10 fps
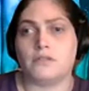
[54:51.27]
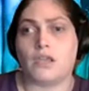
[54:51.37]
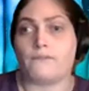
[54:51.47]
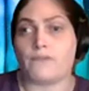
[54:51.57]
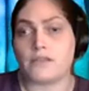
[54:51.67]

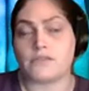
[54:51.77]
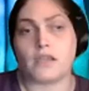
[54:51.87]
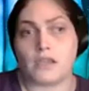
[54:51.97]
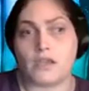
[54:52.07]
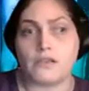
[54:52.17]
If I say
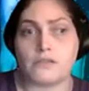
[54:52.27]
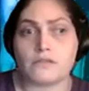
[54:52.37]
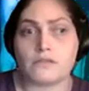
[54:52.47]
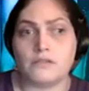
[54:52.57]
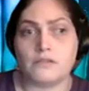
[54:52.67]

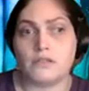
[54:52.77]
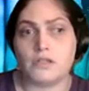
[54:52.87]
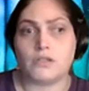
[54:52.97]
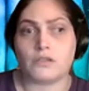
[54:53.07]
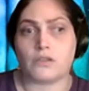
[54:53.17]
yes,
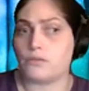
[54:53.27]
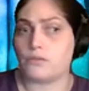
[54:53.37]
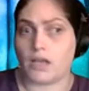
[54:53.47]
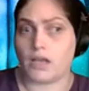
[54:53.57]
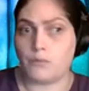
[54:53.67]

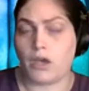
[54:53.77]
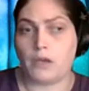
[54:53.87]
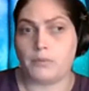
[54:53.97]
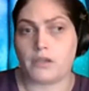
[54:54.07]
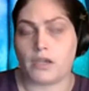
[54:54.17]
I'm
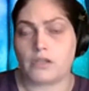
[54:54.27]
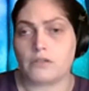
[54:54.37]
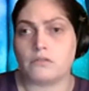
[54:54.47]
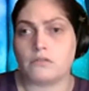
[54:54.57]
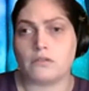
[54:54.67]
obligated